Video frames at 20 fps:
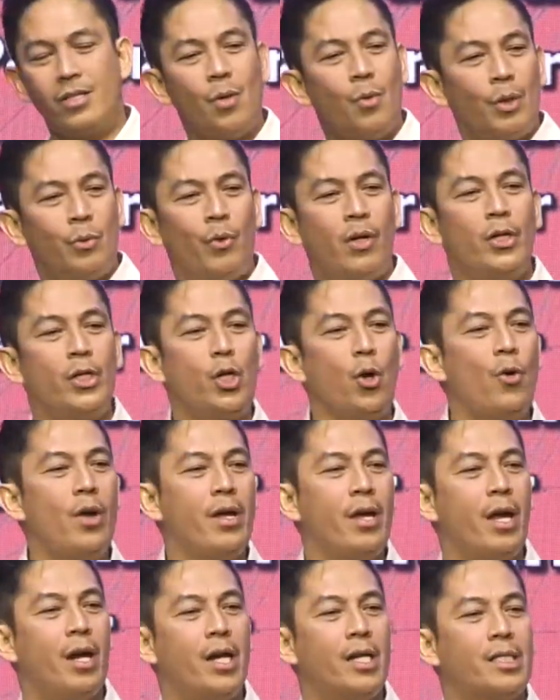And so what we're
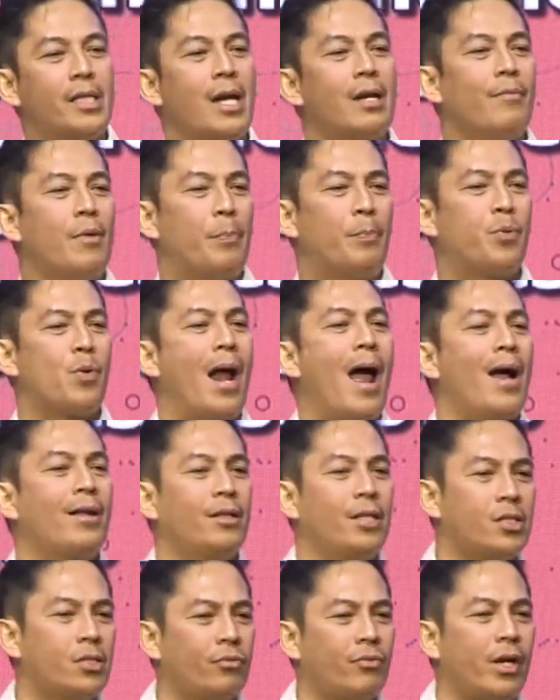doing here is kind of a
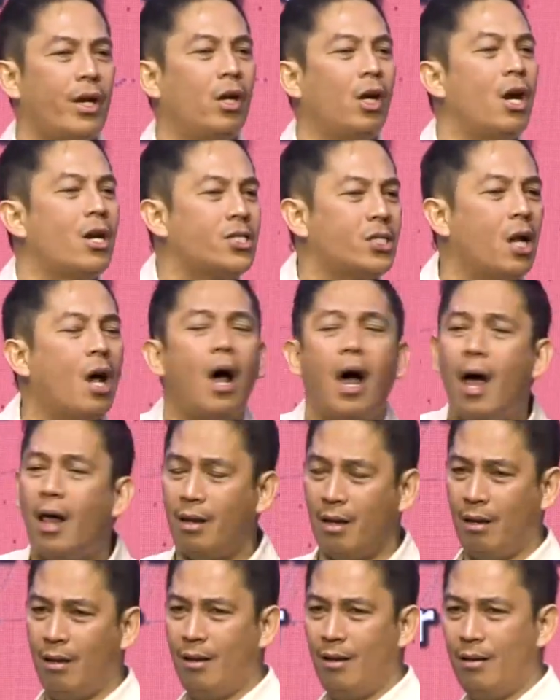practice
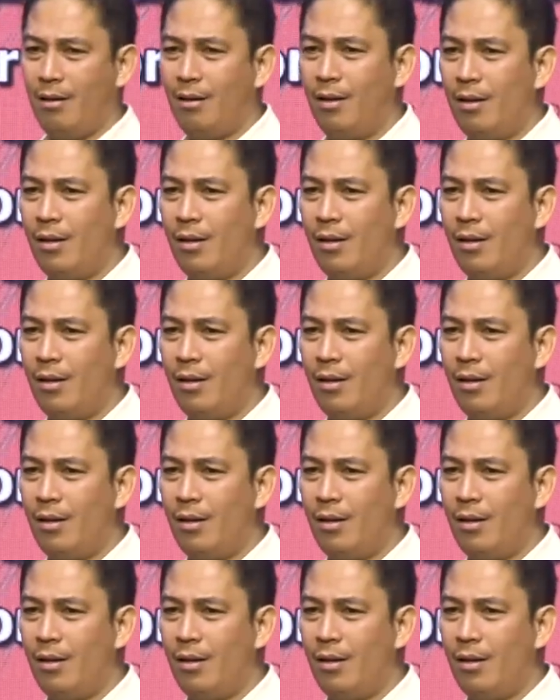rehearsal.